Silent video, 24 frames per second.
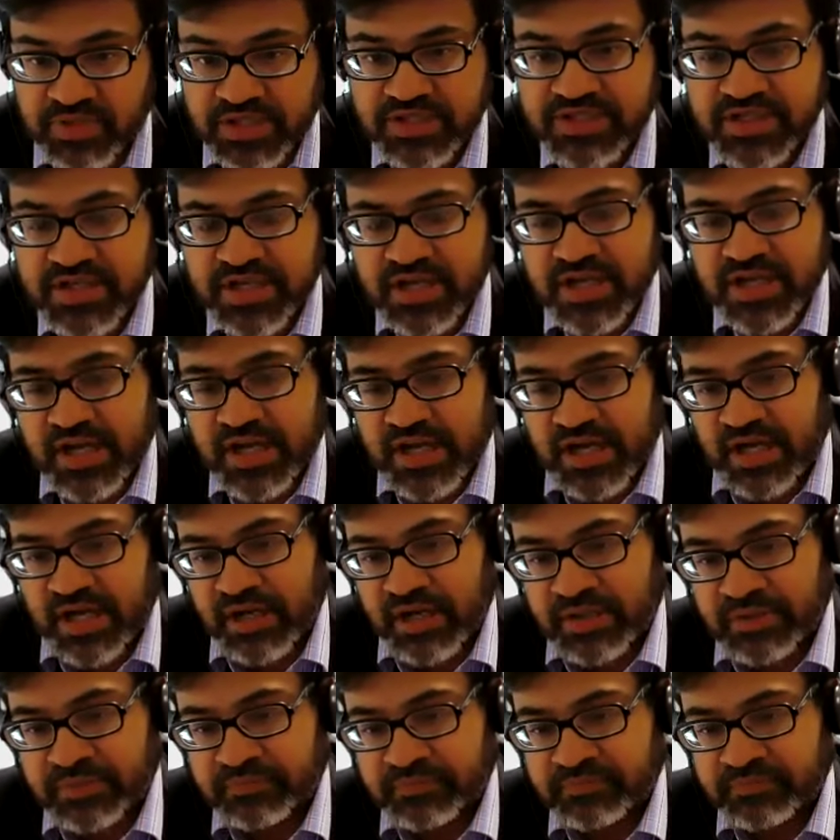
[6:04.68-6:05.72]
meet.
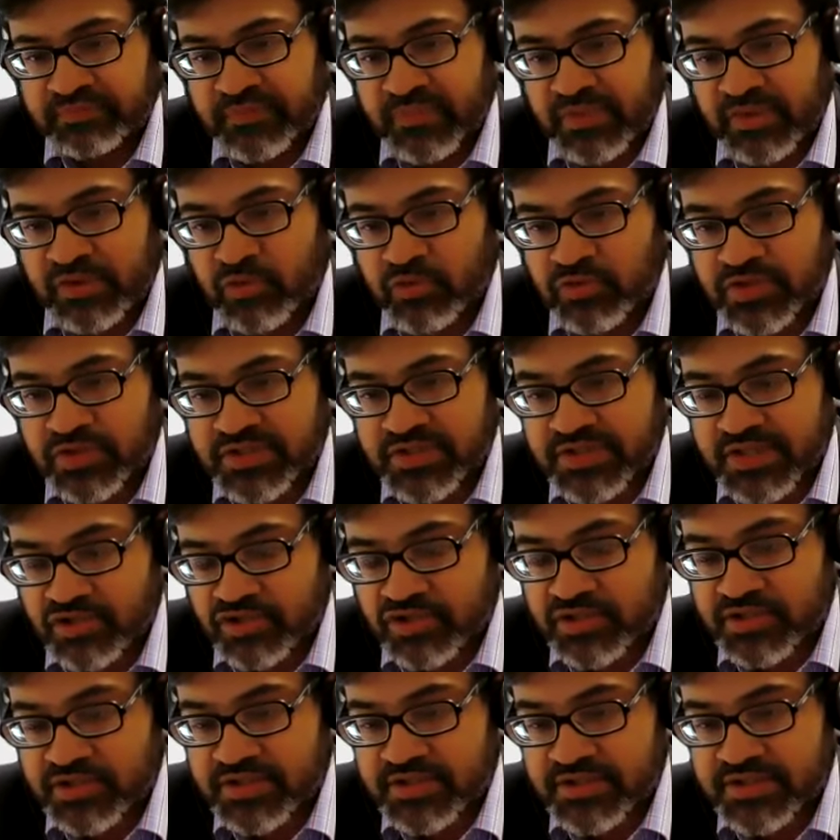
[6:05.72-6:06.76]
No
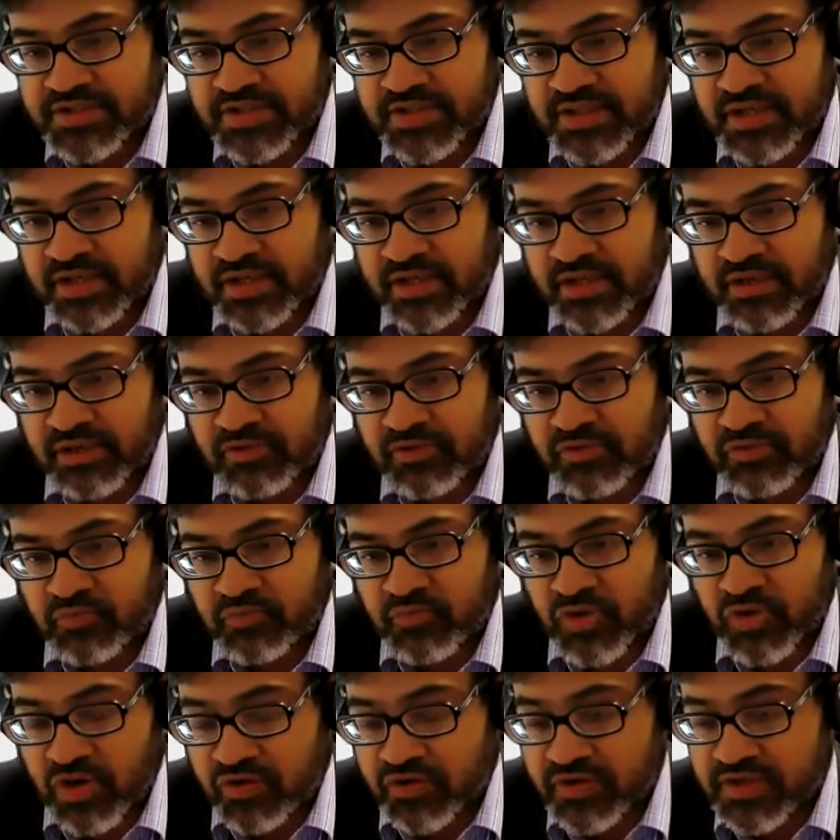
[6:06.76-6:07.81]
discussions
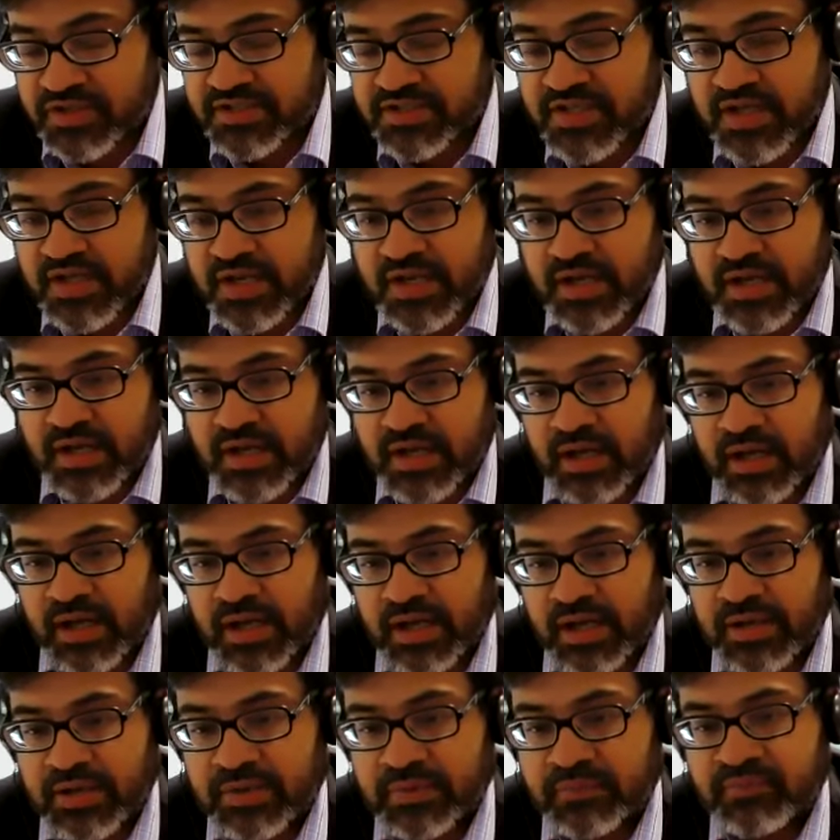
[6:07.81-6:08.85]
could progress.
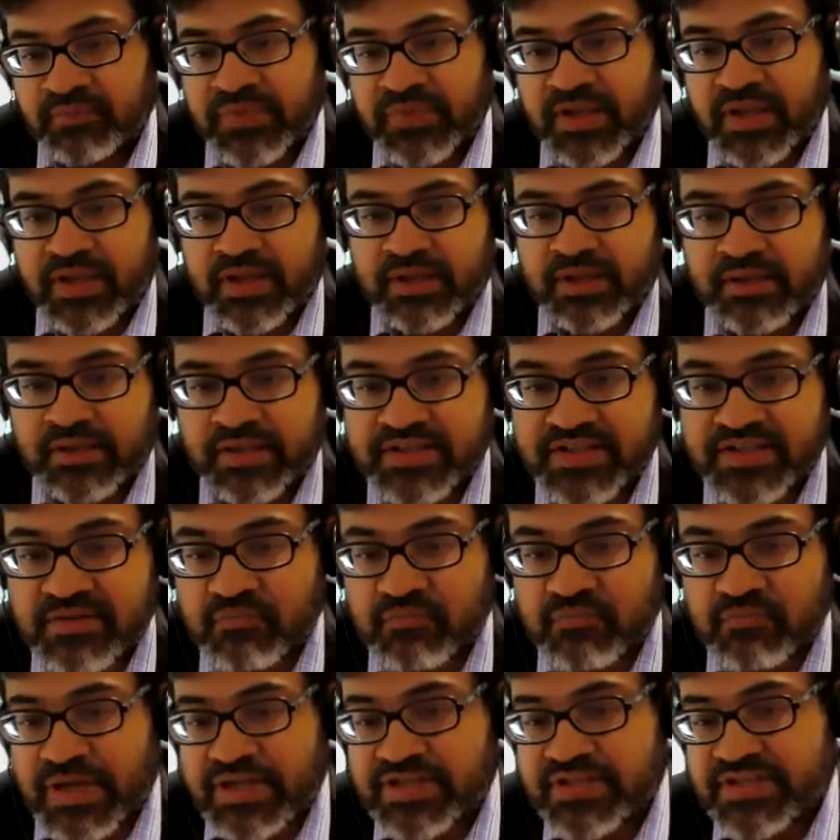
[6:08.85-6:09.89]
This
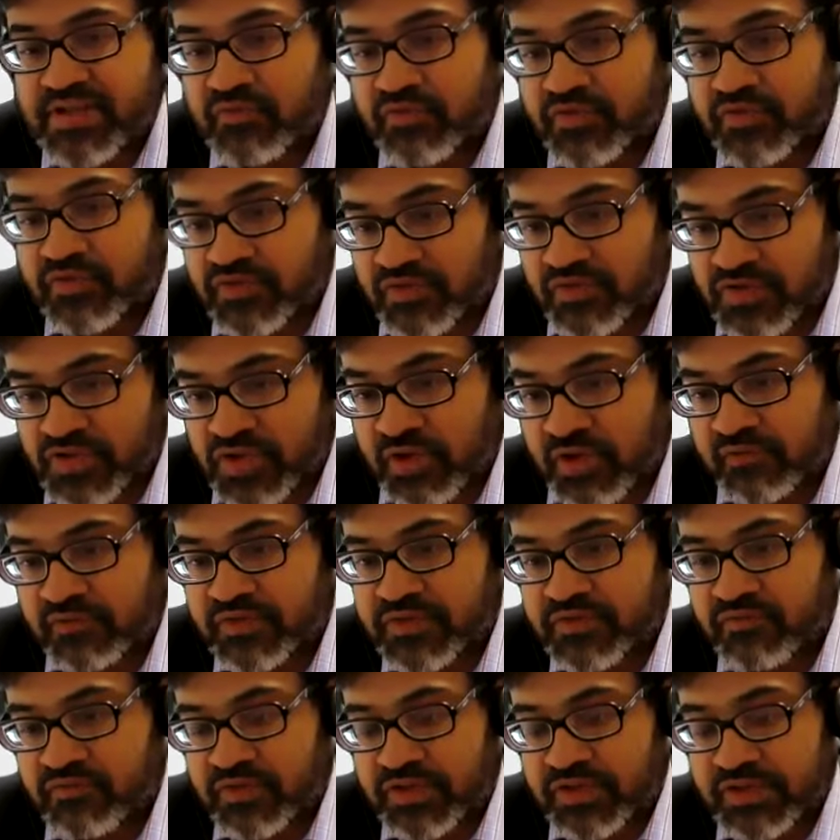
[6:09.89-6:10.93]
impasse was
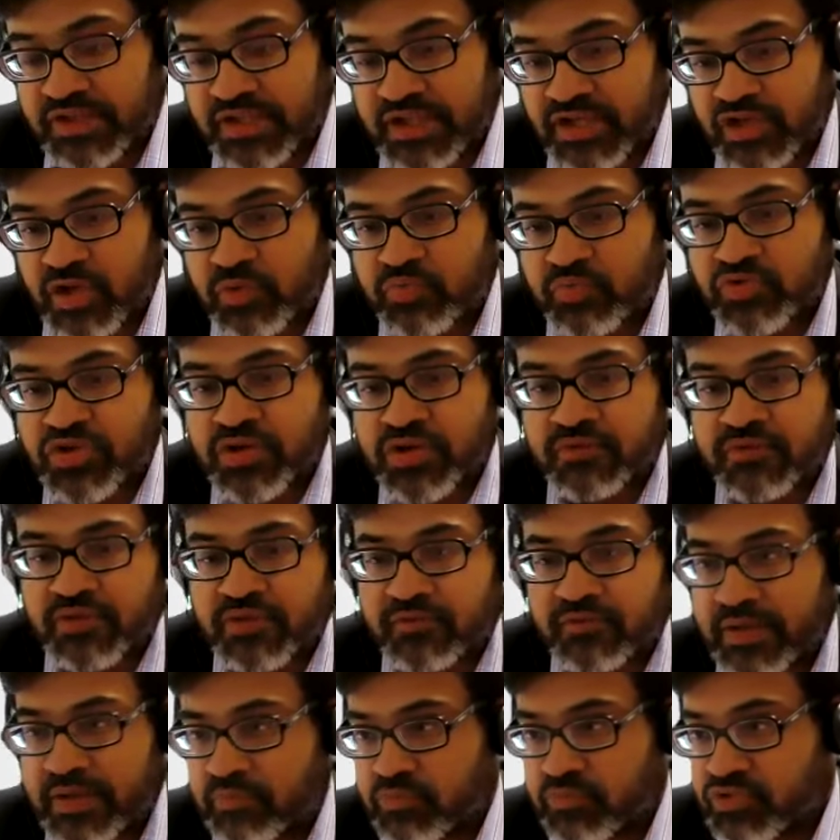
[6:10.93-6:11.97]
resolved with the adoption of
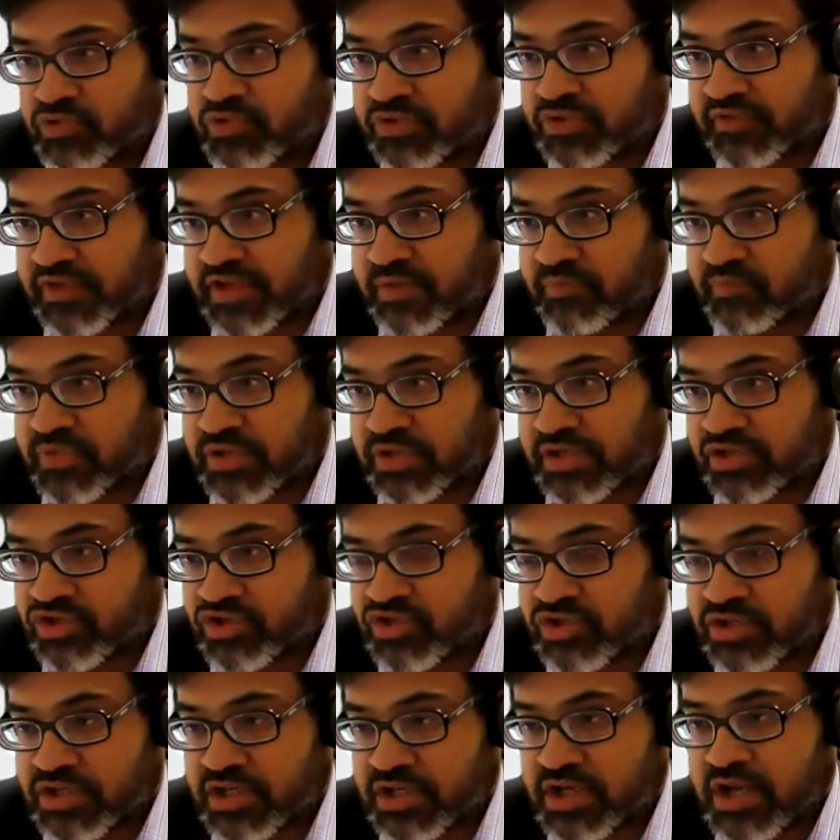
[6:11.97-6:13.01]
the WIPO development
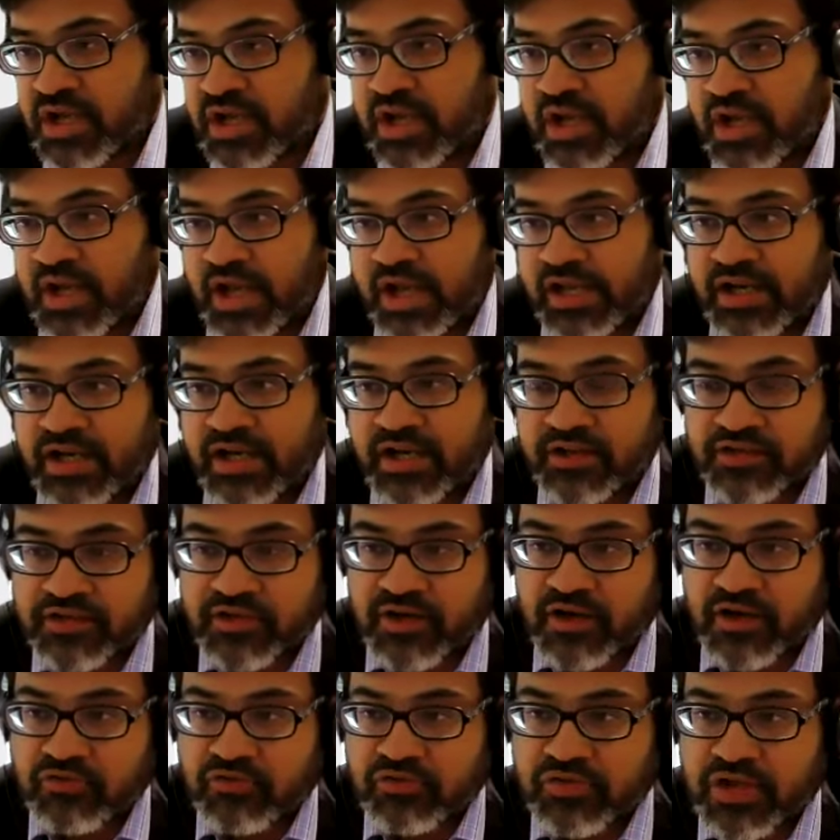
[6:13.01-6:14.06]
agenda. And
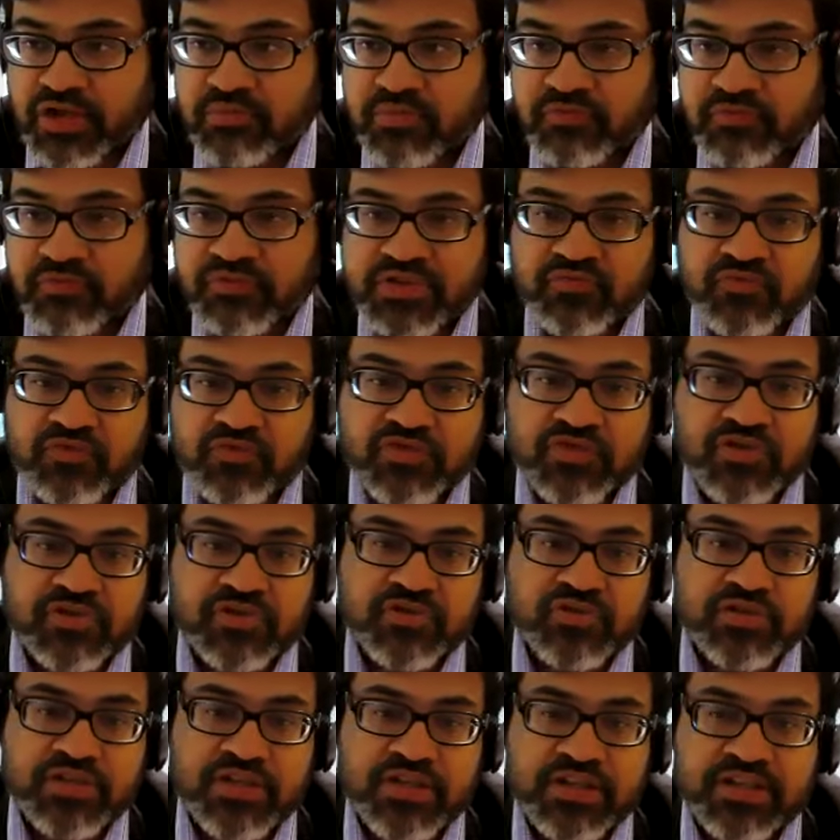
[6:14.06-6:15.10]
another outcome of this was
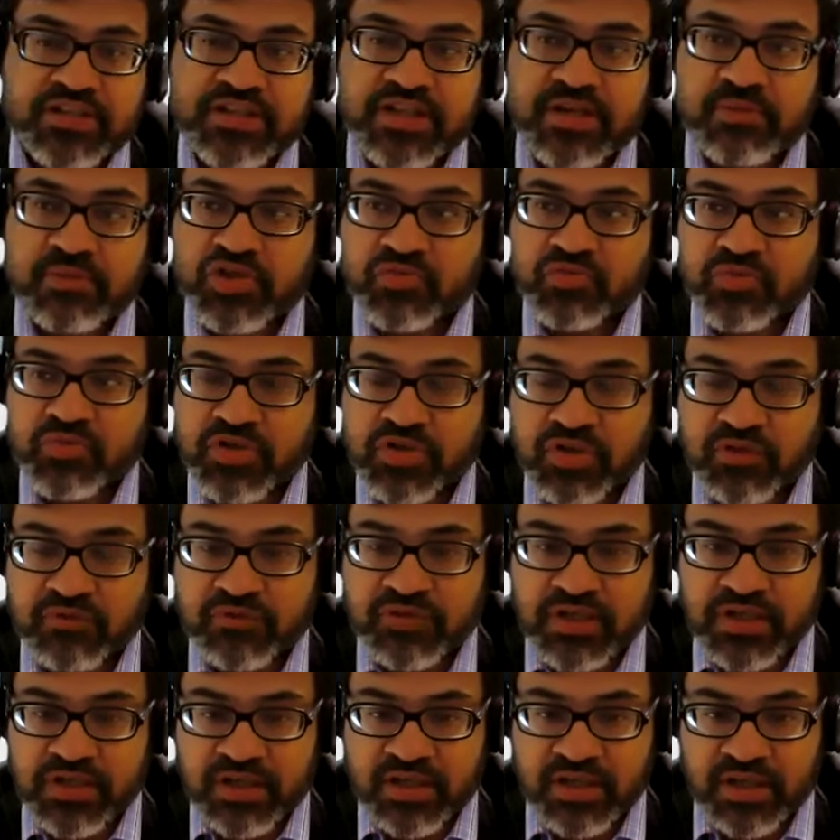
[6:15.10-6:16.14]
also the establishment
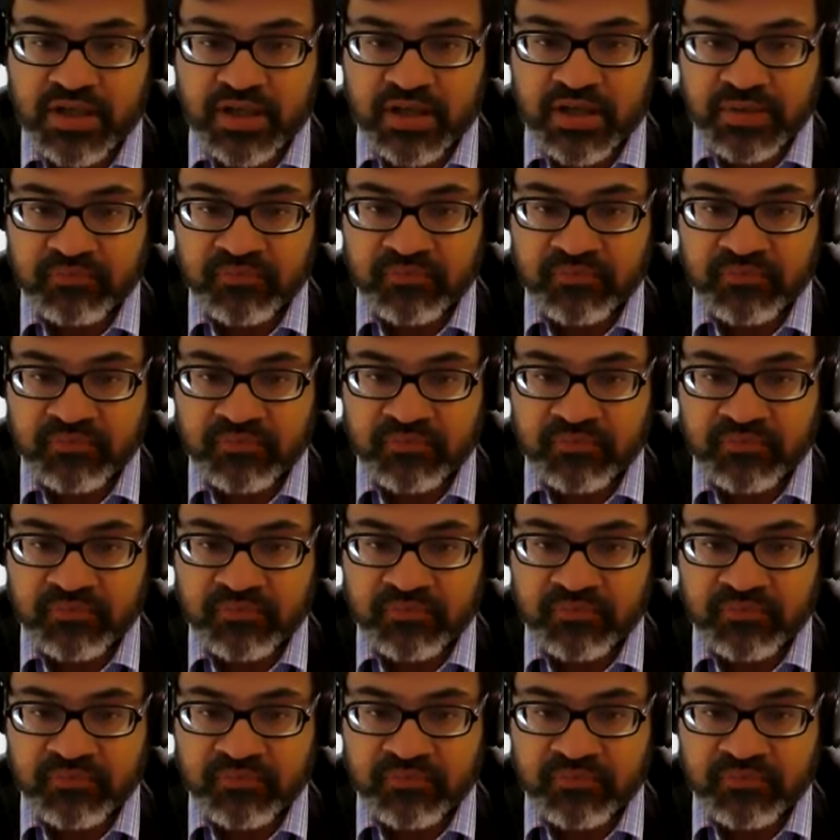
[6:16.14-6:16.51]
of the